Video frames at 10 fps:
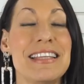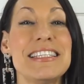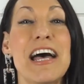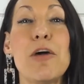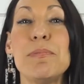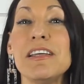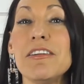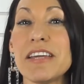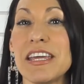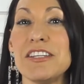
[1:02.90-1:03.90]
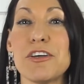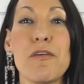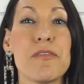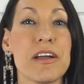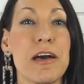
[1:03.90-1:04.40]
To help little kids
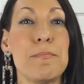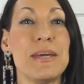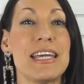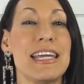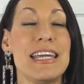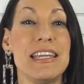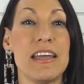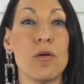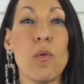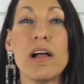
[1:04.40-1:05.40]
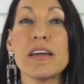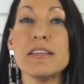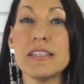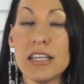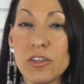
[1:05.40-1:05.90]
overcome picky eating while
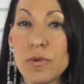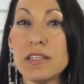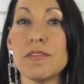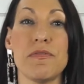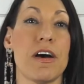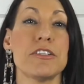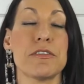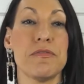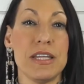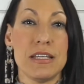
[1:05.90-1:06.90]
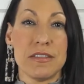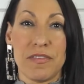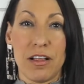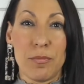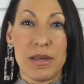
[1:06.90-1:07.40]
continuing to foster feeding
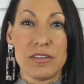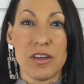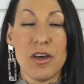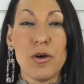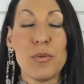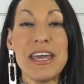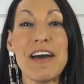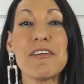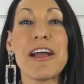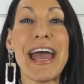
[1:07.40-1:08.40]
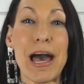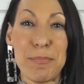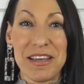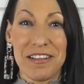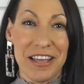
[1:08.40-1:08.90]
development, we have our
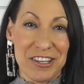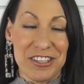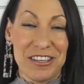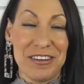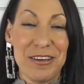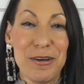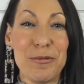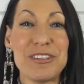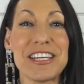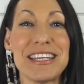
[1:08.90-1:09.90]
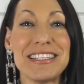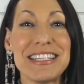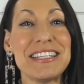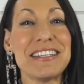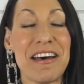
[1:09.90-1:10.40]
Happy Collection, which consists